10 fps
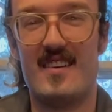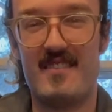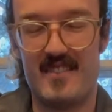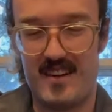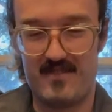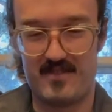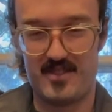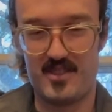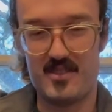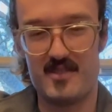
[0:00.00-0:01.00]
I'm
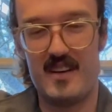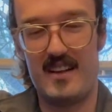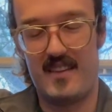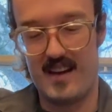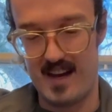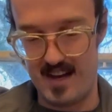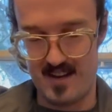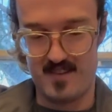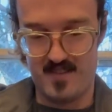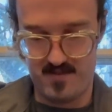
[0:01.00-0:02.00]
stoked about that.
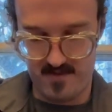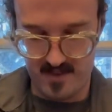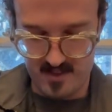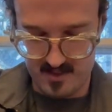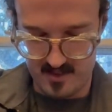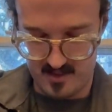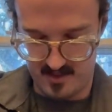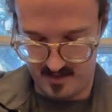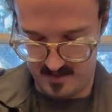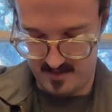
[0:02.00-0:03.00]
It
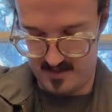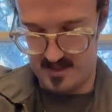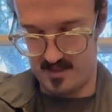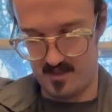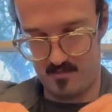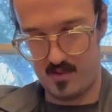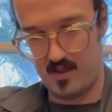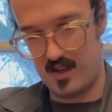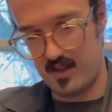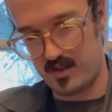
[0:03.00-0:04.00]
feels nice and
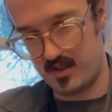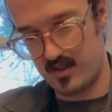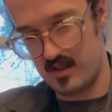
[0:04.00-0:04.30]
plush.